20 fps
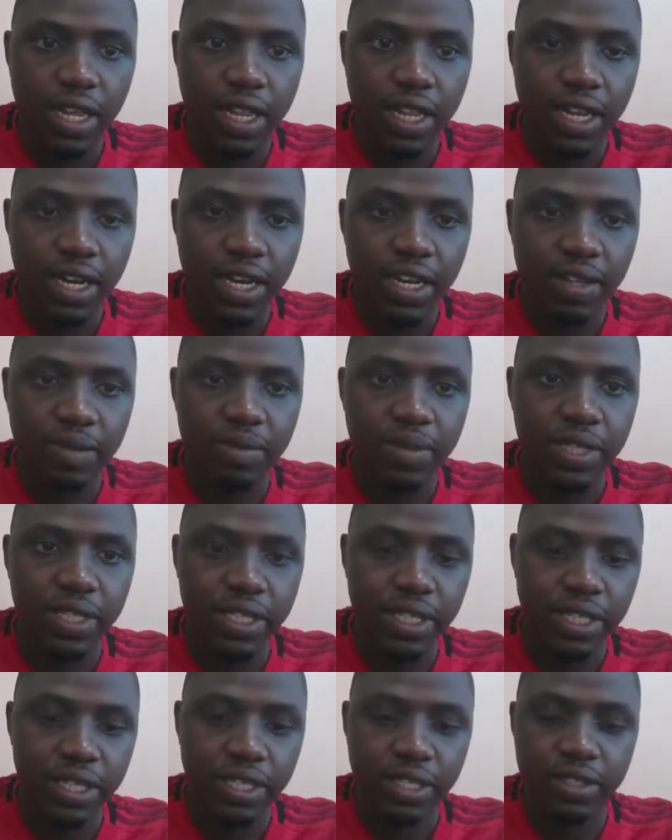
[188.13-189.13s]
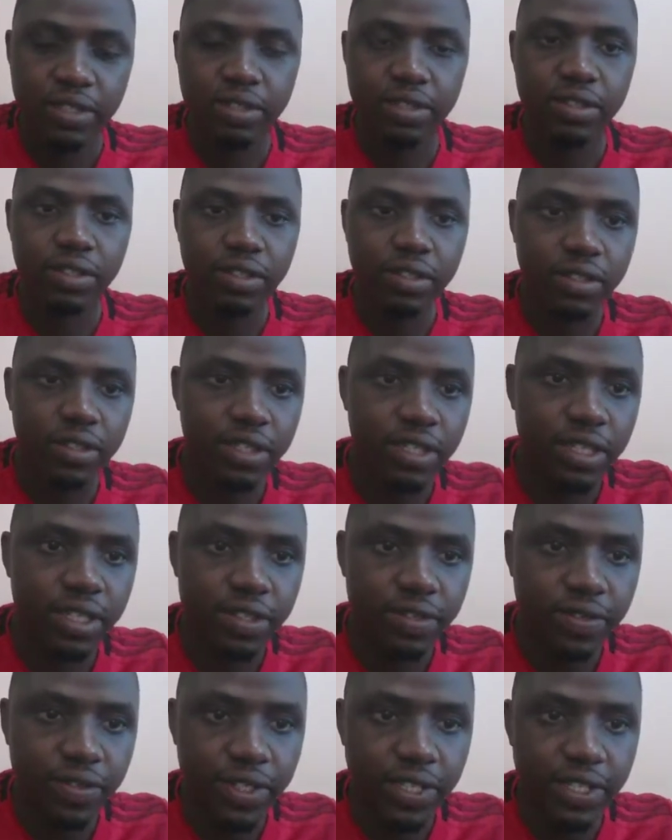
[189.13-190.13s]
the name here. So
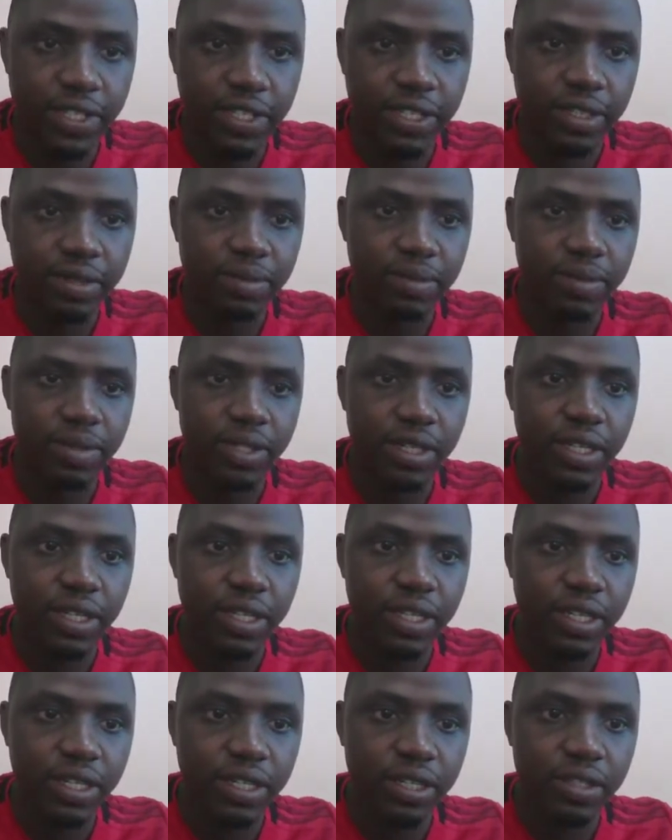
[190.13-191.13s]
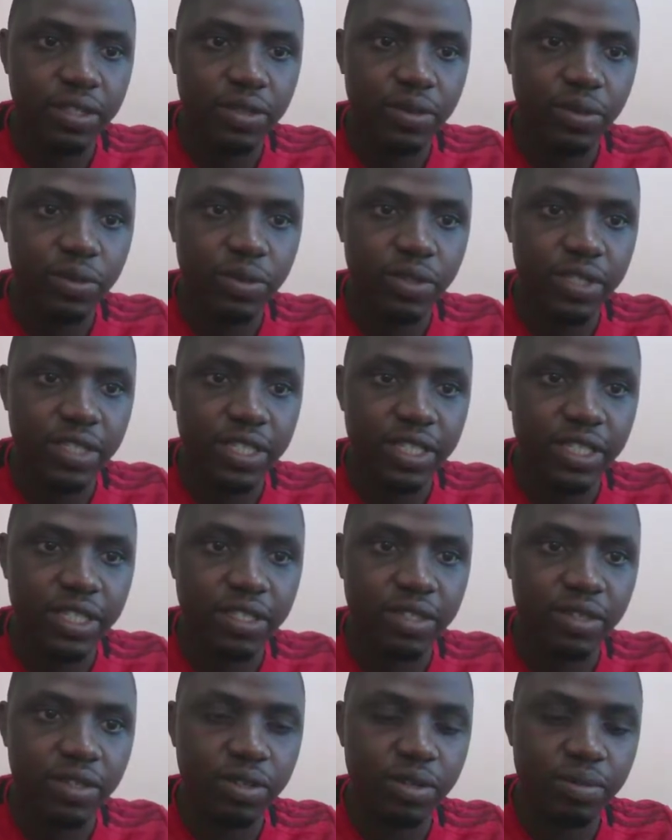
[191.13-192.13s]
that's first name. So we'll
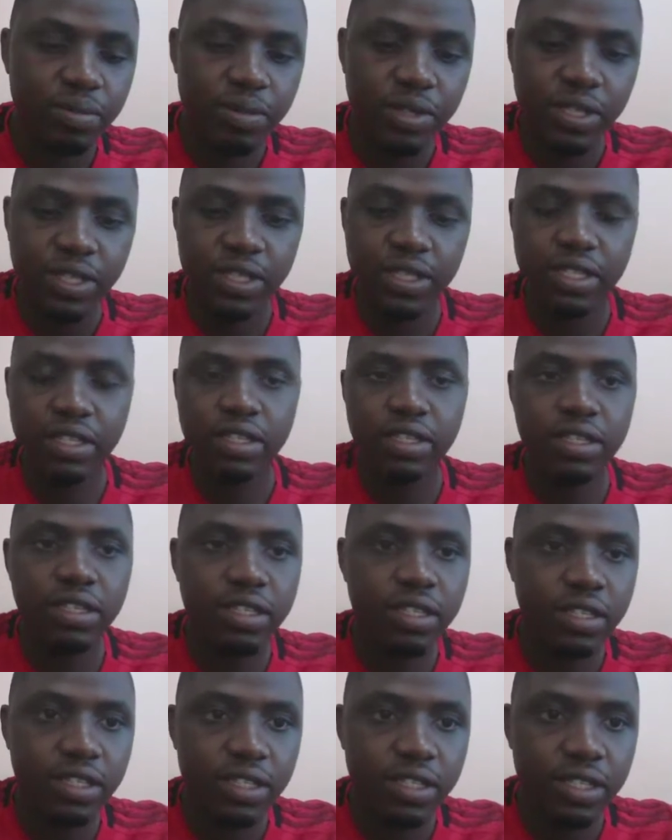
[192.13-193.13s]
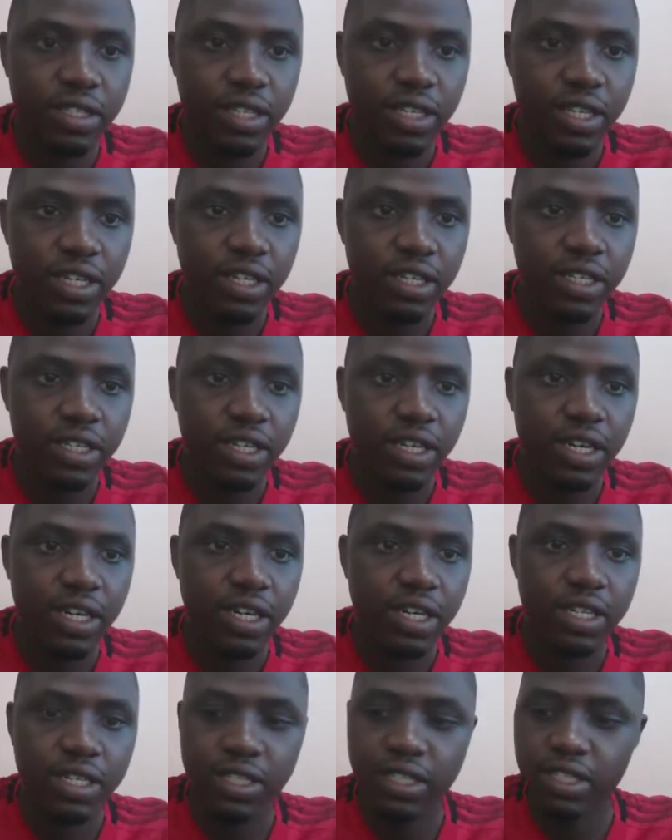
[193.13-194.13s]
just copy this and
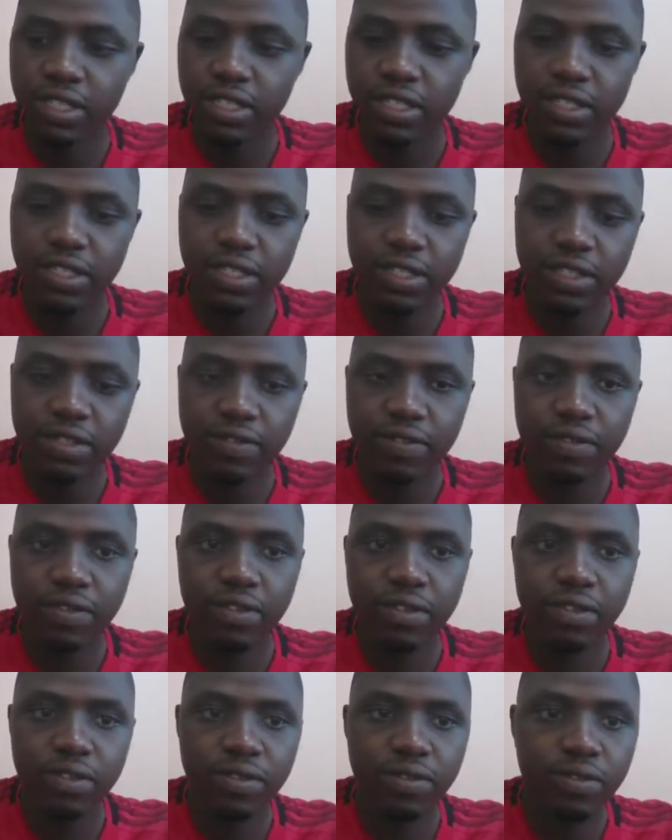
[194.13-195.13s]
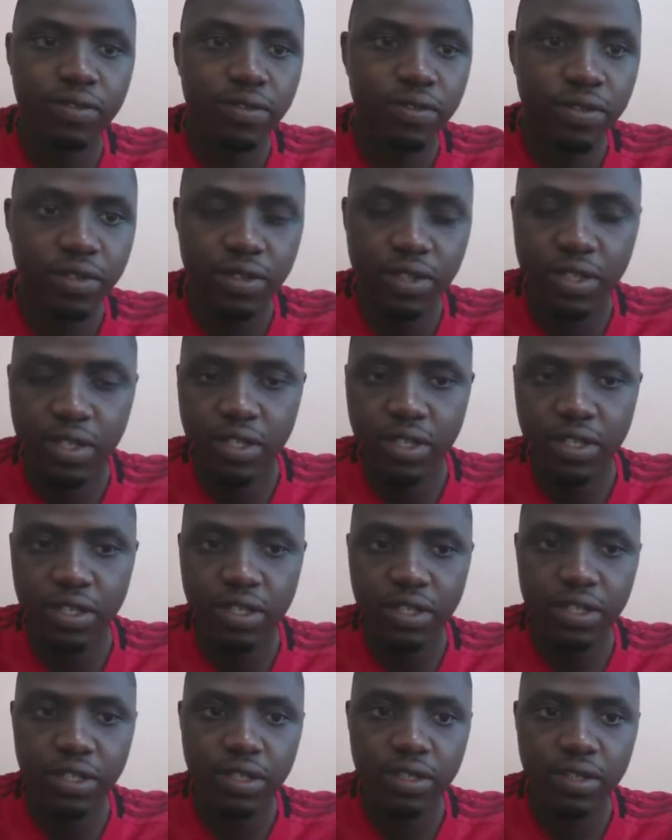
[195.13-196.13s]
add several
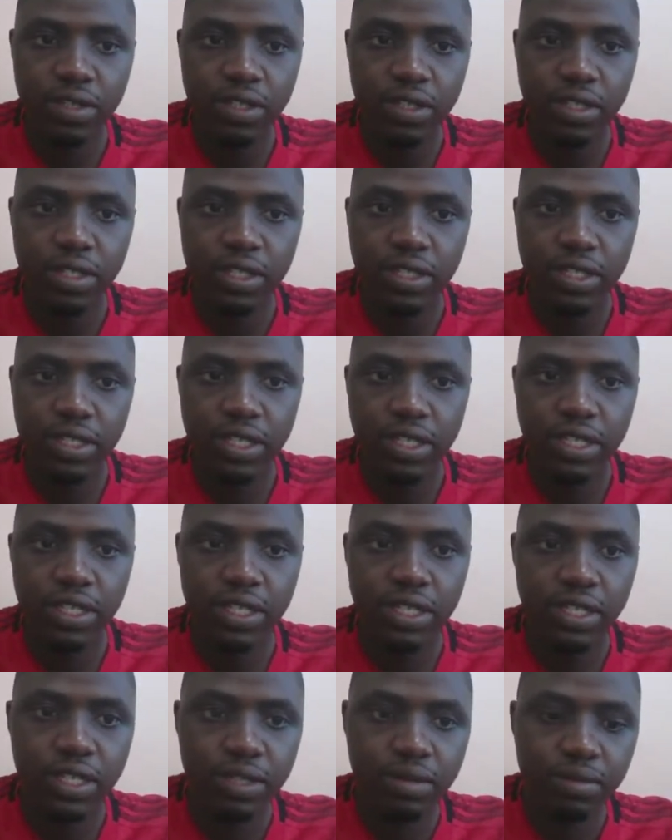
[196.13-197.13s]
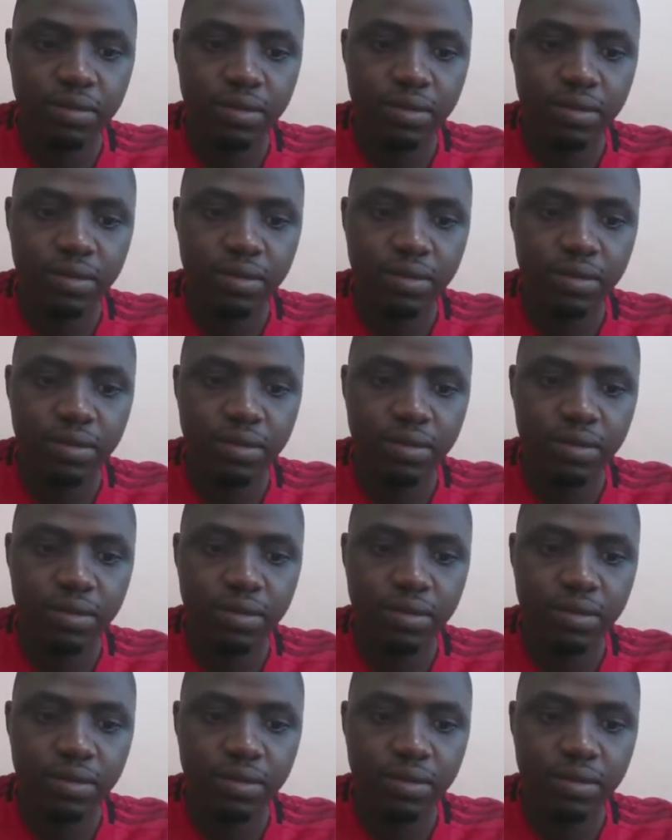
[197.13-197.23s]
the second